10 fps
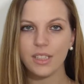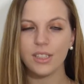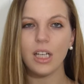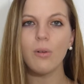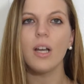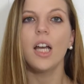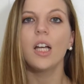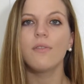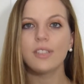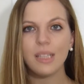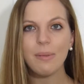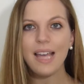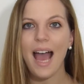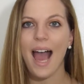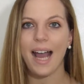So for some of
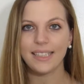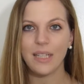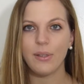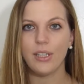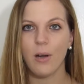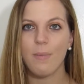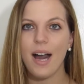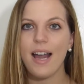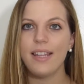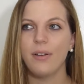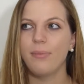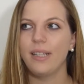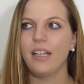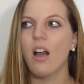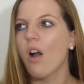the acts that would go by, they would
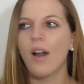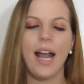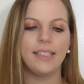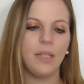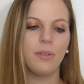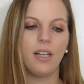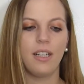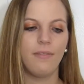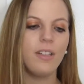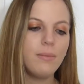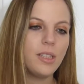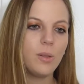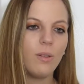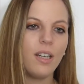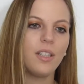be like, oh guys, like we're not going to film this
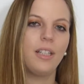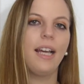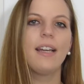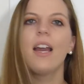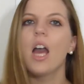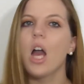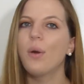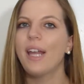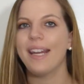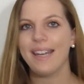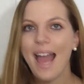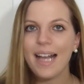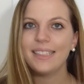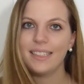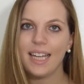one, or like, okay,
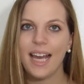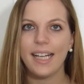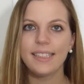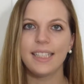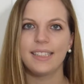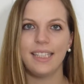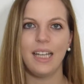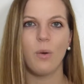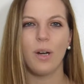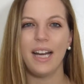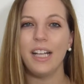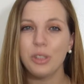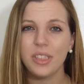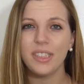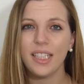next, next, because like they weren't
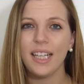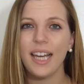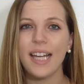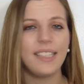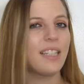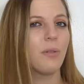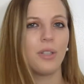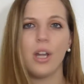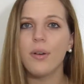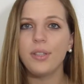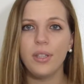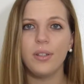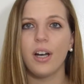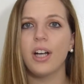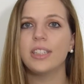interesting, I guess, and there were no
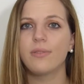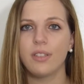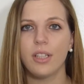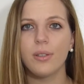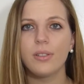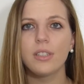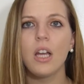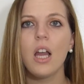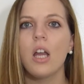cue cards for those.